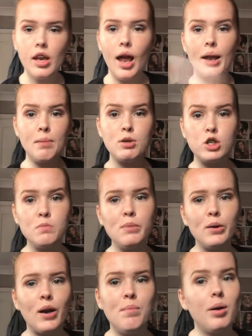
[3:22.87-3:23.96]
I get my Dumbo
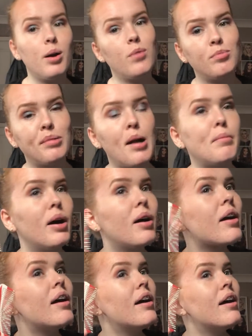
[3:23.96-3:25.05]
comb that I got from Primark,
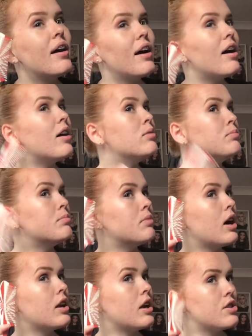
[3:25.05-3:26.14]
and
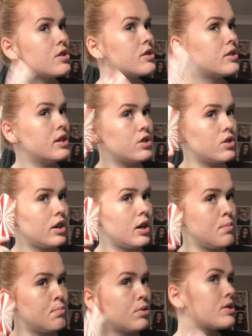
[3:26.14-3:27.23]
I just literally
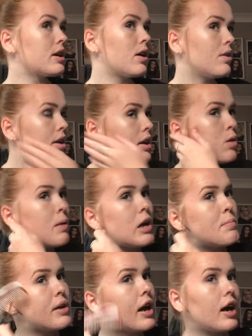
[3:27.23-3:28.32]
brush out little
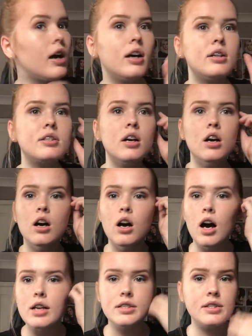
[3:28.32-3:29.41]
baby hairs.
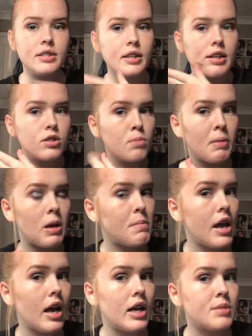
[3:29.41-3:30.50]
As you can see, that's not baby
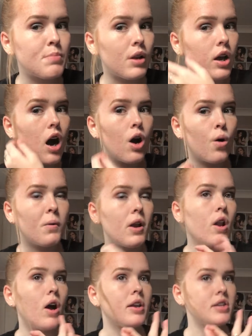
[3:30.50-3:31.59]
hairs, but like I quite
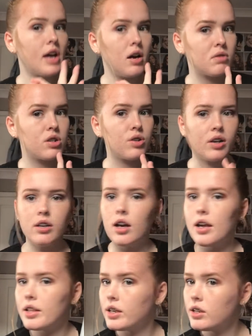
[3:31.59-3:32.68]
like to have a strand like
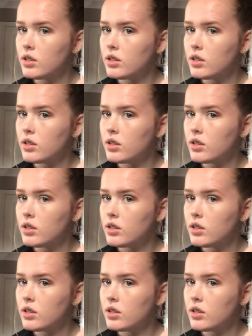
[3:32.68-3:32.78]
that,